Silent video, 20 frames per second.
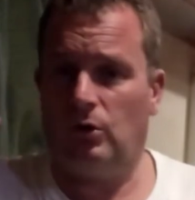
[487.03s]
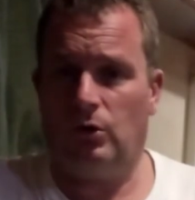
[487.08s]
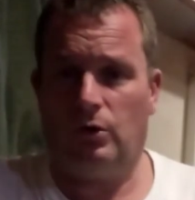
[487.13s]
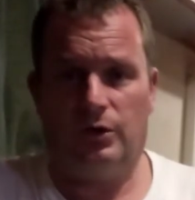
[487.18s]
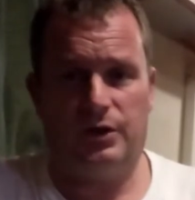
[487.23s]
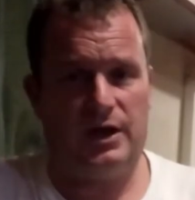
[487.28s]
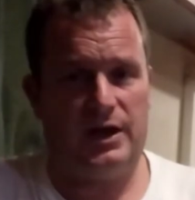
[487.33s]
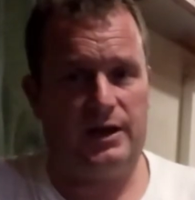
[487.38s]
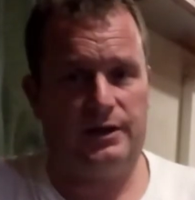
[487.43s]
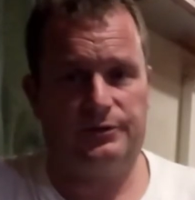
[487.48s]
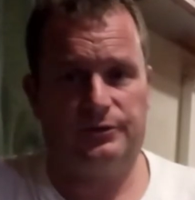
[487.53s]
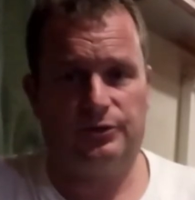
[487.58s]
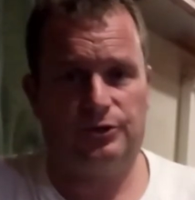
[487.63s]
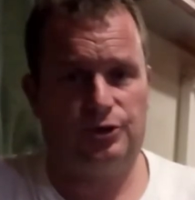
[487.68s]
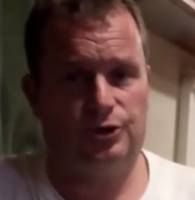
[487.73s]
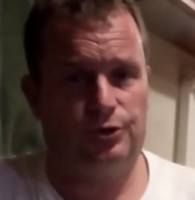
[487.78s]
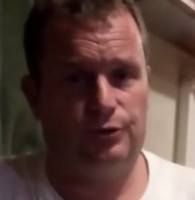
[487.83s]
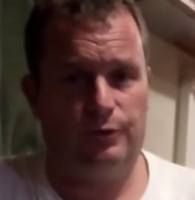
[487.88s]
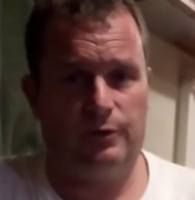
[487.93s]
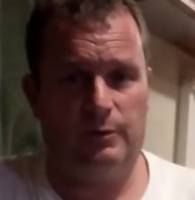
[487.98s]
or that
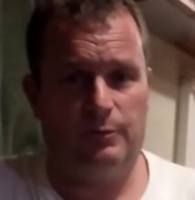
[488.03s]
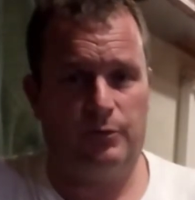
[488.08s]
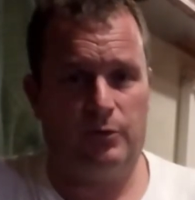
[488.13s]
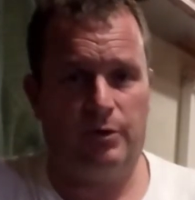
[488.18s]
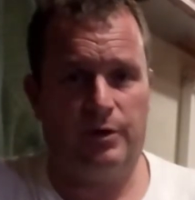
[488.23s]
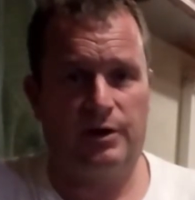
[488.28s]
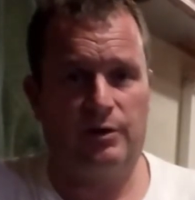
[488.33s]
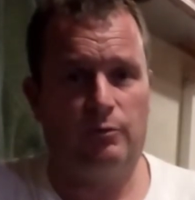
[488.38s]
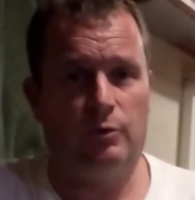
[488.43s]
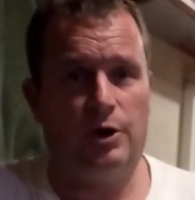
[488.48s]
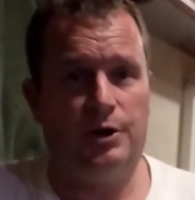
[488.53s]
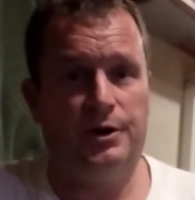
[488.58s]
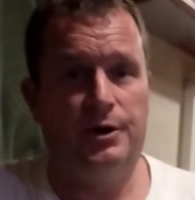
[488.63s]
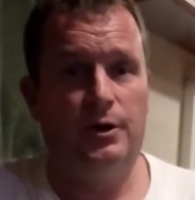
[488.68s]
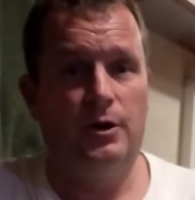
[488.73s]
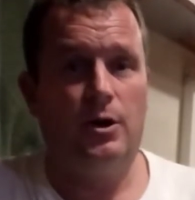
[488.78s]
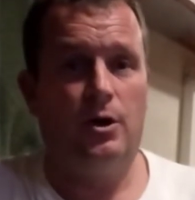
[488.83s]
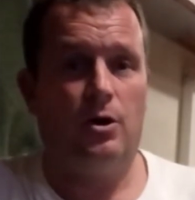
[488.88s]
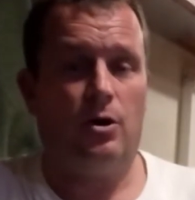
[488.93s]
Stuart Brewing one.